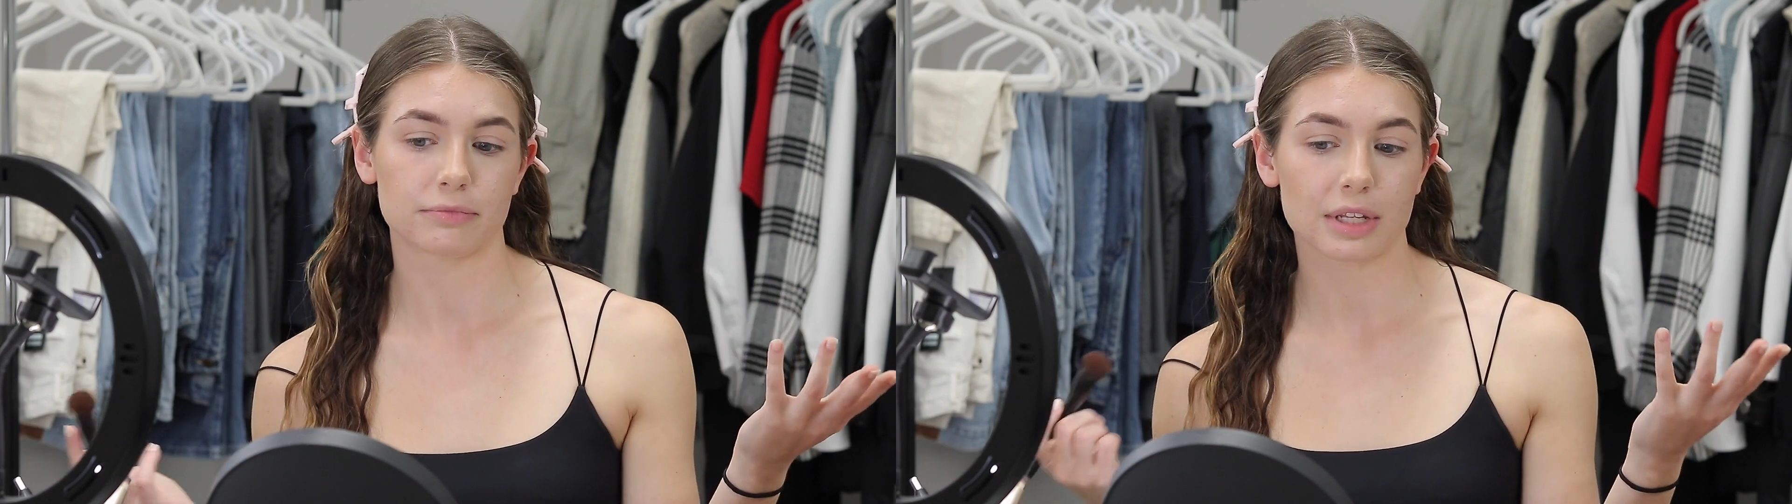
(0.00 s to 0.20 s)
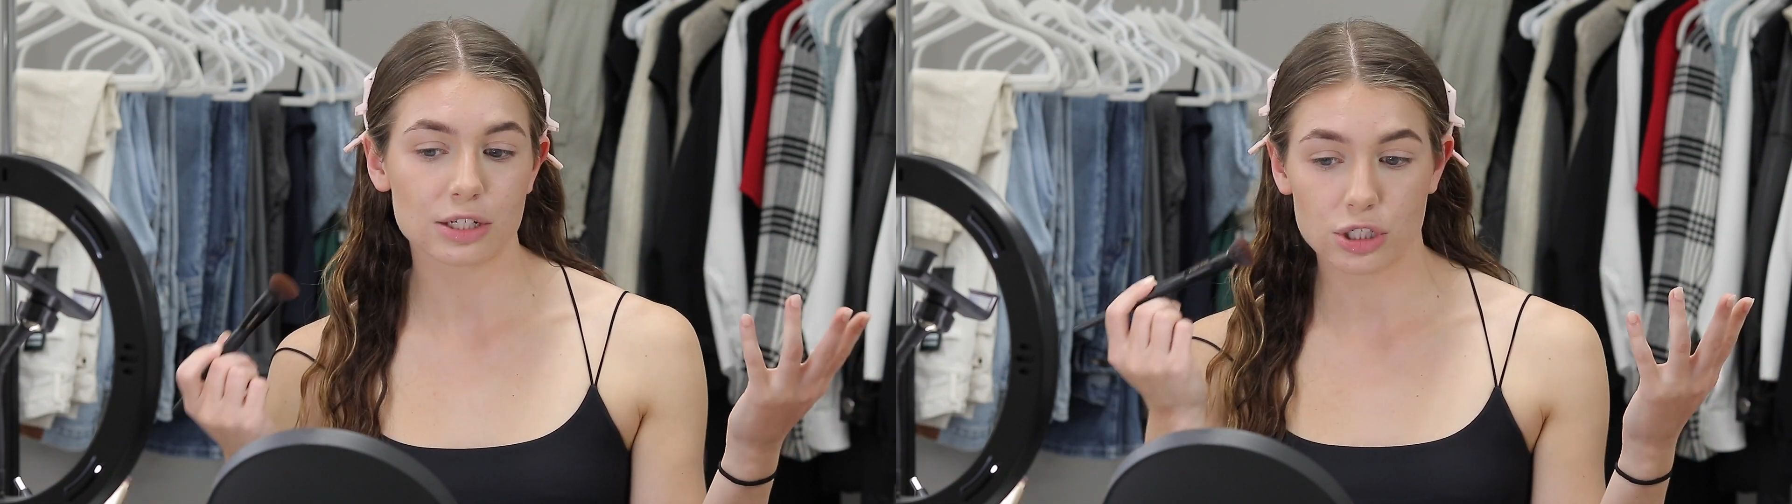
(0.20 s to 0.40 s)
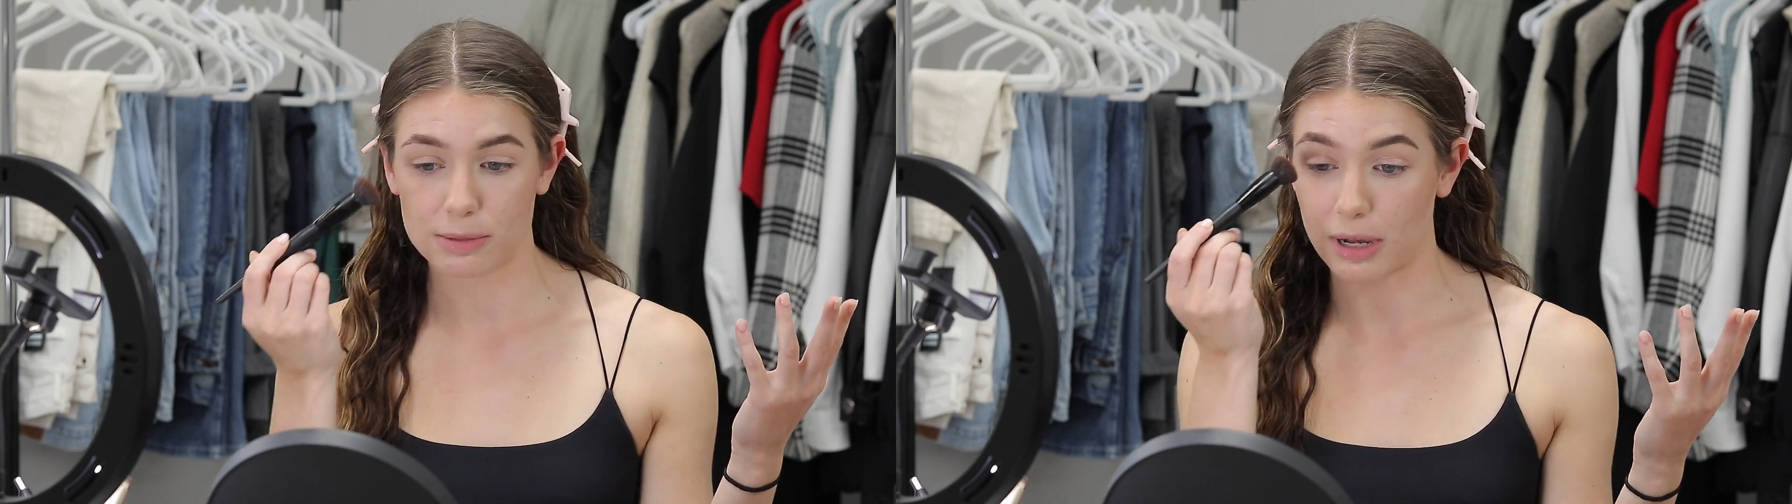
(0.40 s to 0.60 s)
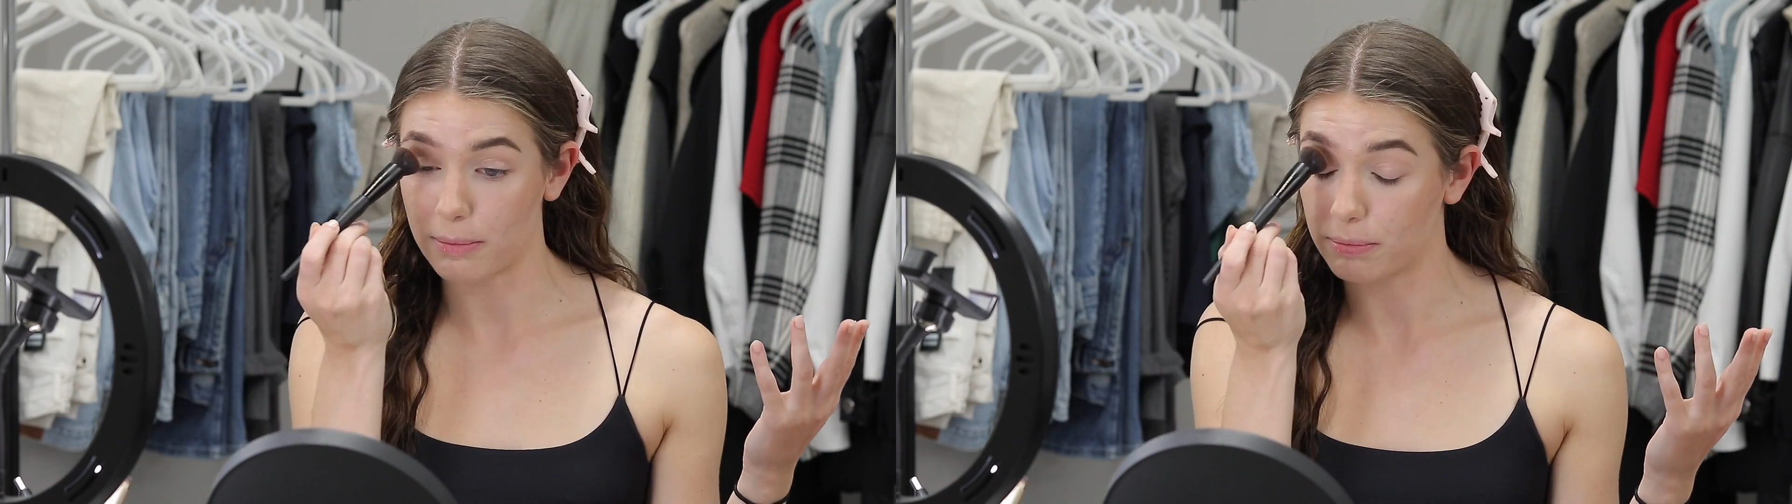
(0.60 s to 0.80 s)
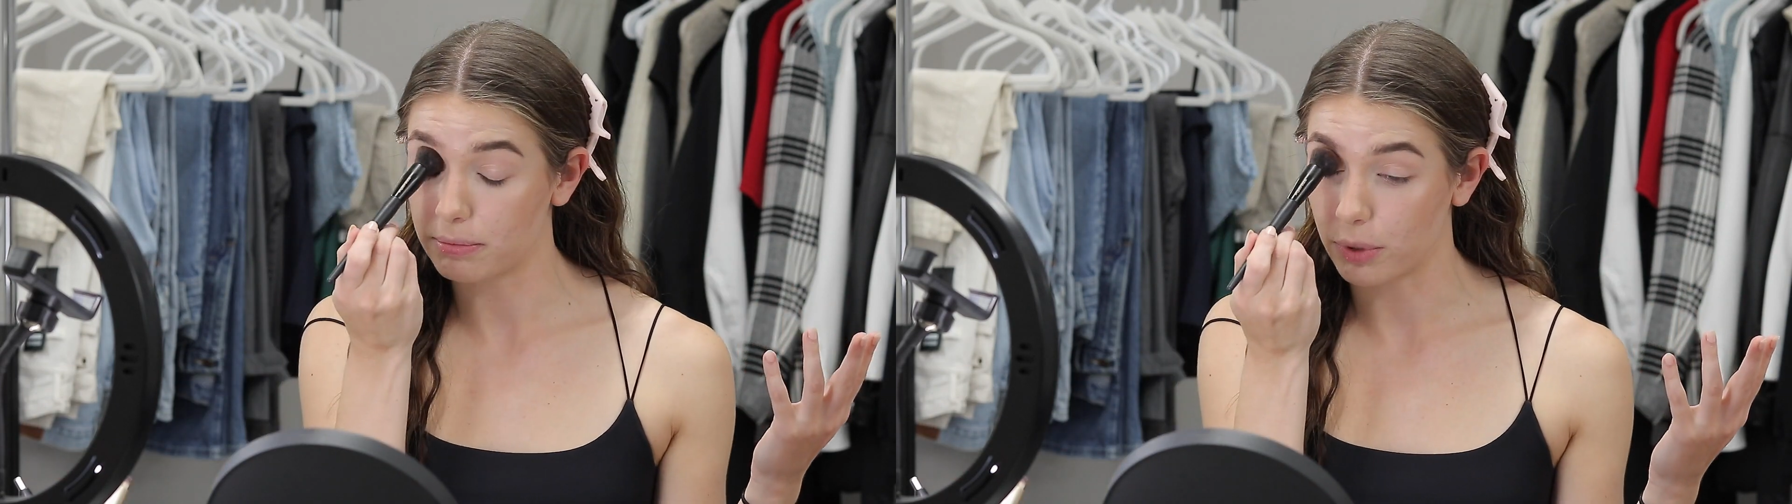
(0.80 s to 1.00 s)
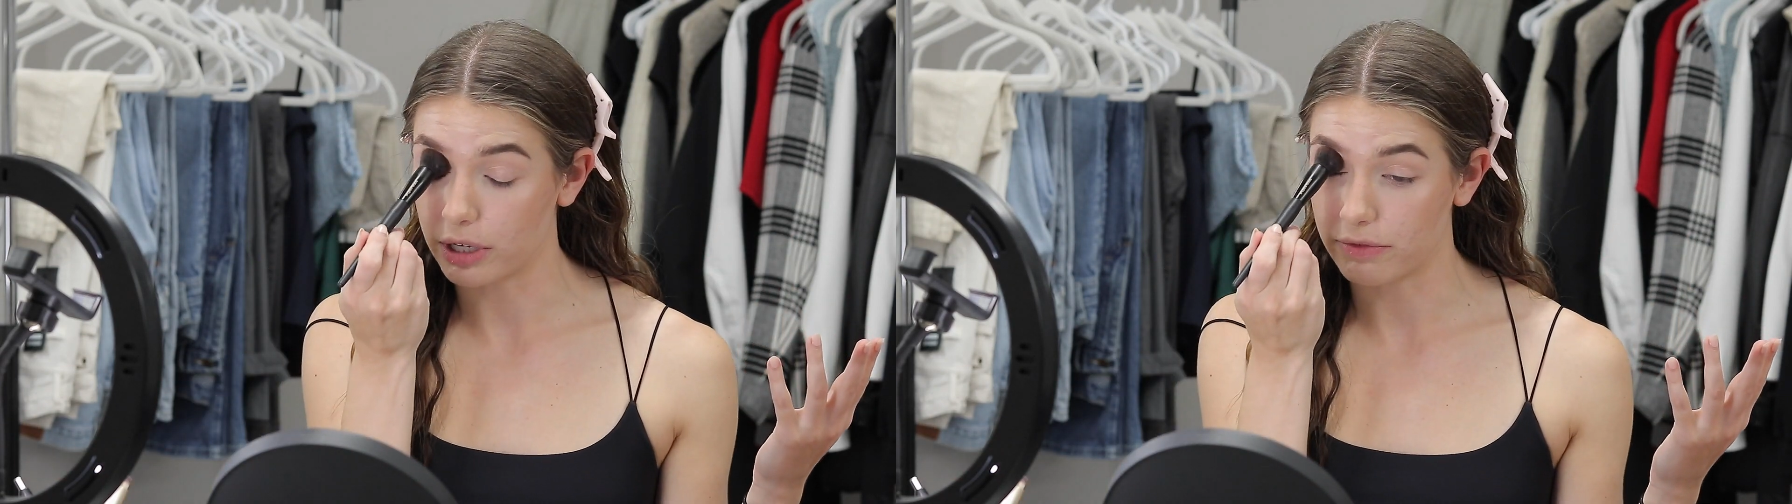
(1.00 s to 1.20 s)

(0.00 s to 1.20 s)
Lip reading: That's just my point of